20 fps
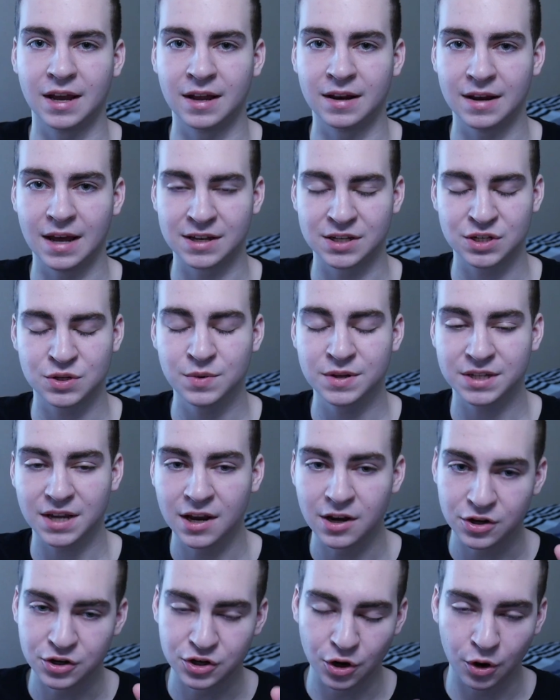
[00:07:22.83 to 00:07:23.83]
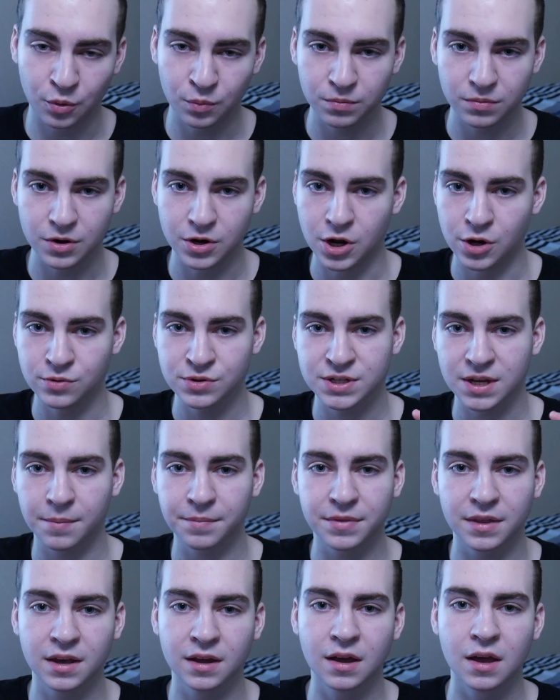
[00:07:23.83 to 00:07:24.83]
And as soon as I don't know
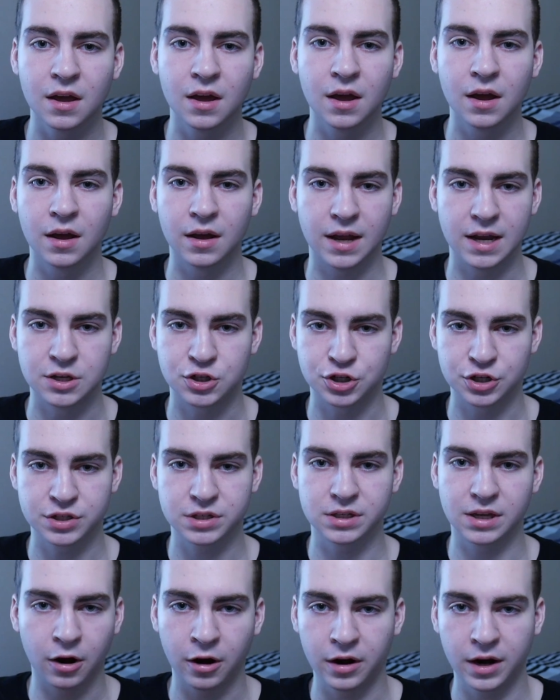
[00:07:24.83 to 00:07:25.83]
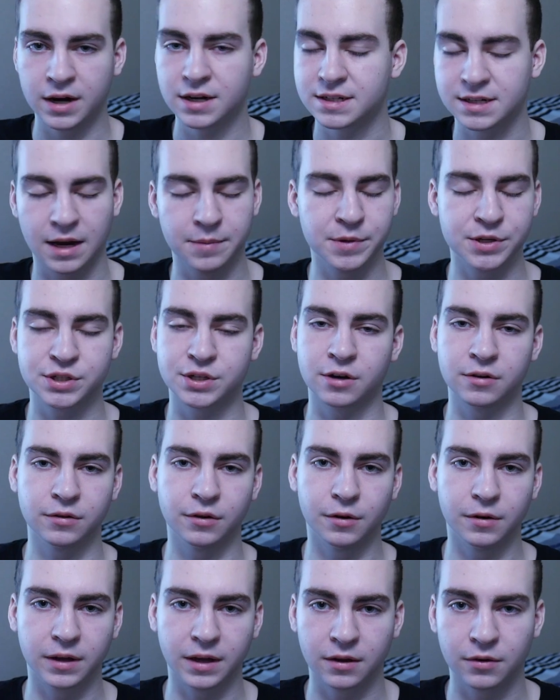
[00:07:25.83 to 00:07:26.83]
something, it's just, all right, time to start
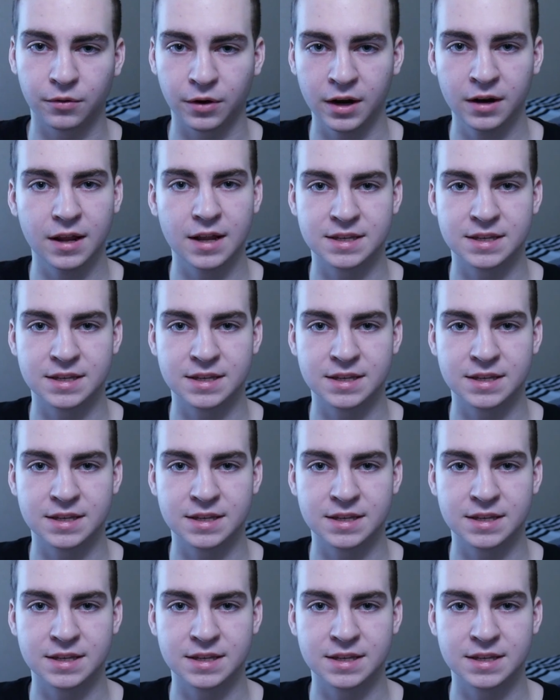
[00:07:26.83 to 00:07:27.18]
learning it, right?